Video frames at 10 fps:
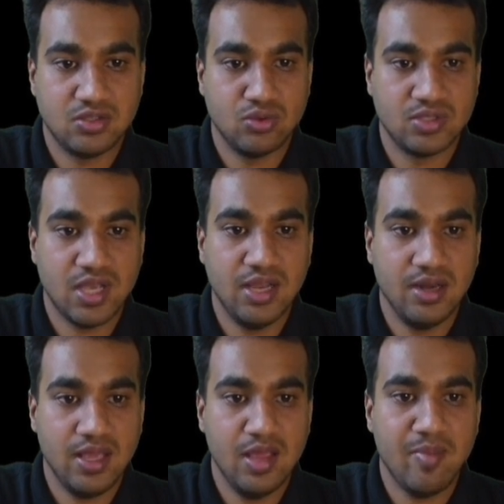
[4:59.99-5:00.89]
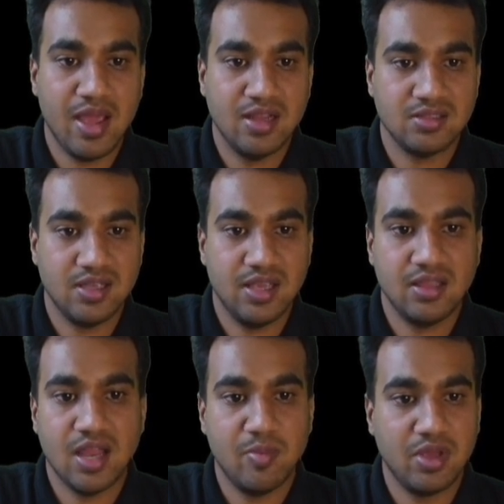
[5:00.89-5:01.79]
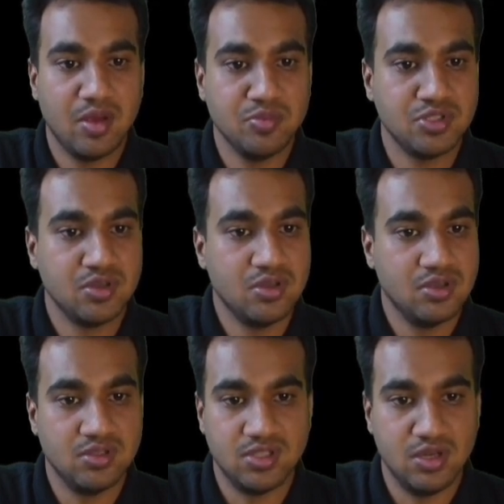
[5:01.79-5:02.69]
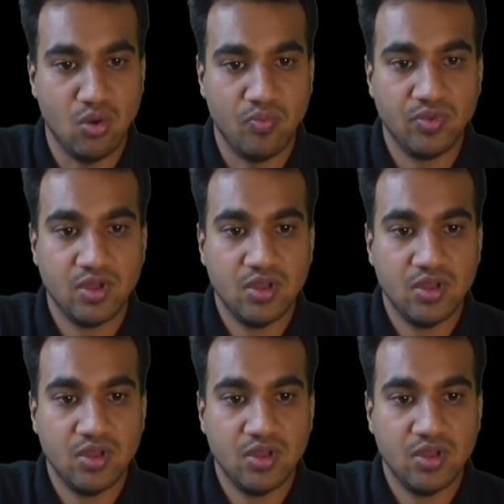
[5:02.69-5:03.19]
So sine a minus a, that becomes 0.